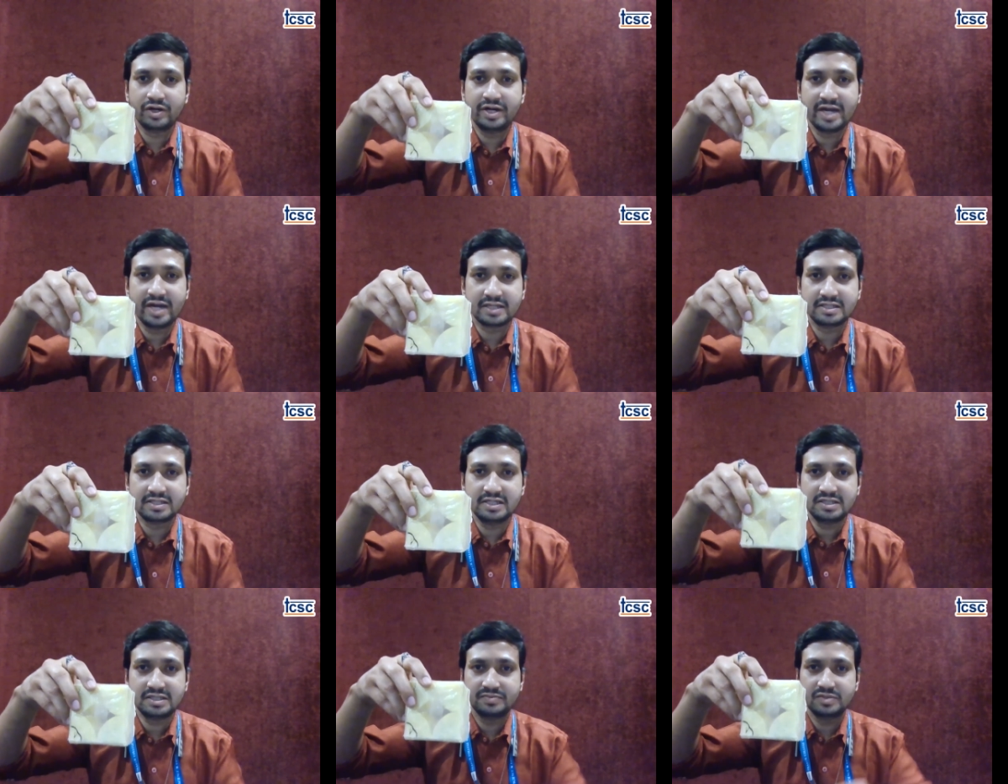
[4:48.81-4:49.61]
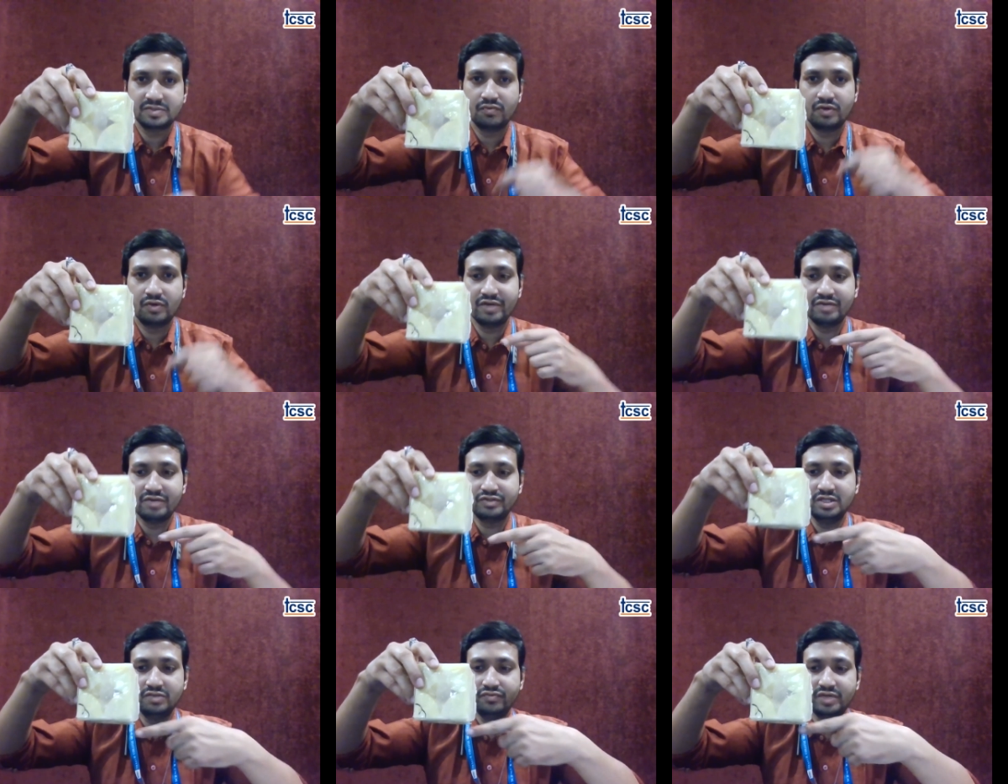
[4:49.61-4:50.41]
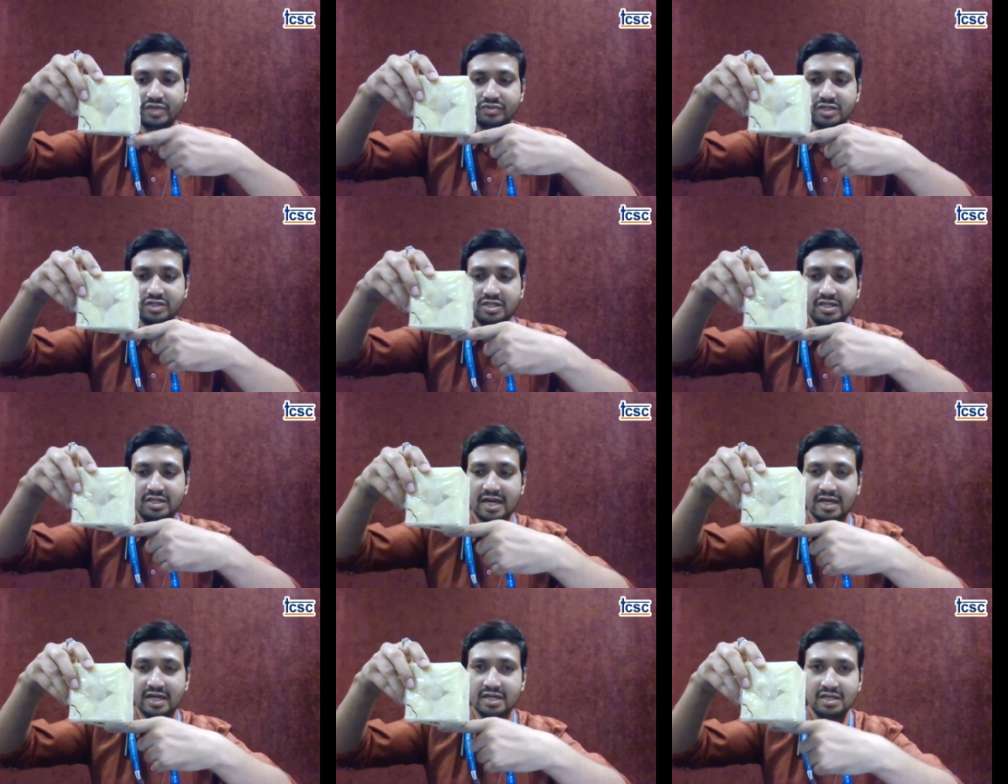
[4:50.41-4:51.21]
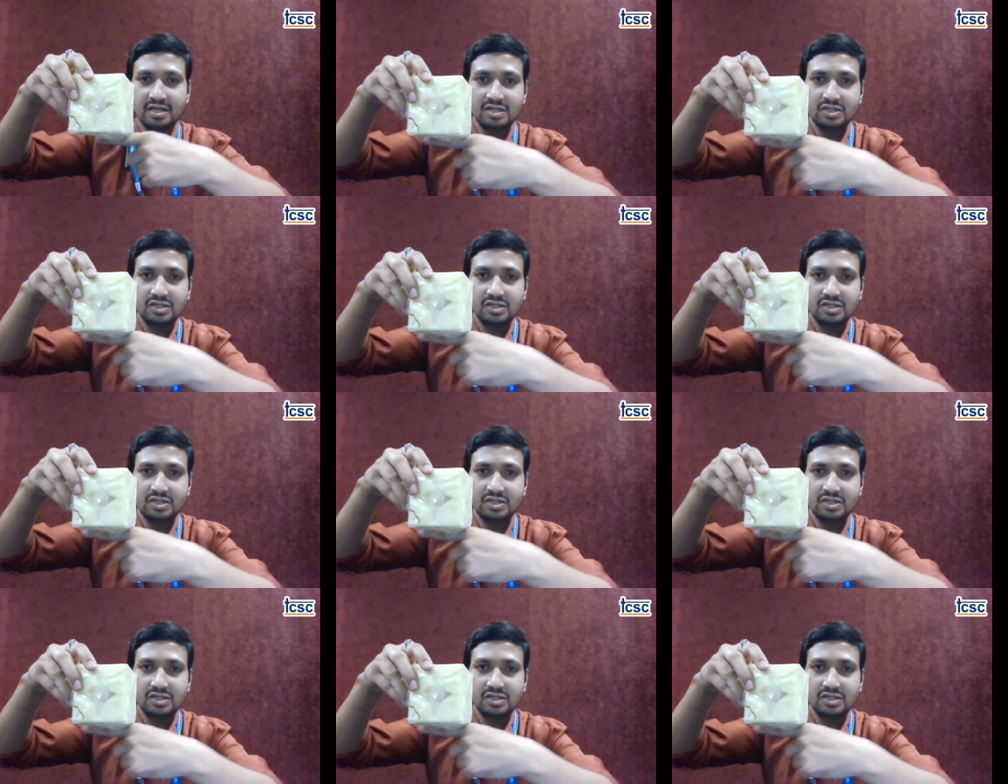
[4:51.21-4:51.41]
coordinate axis what we have seen we have seen that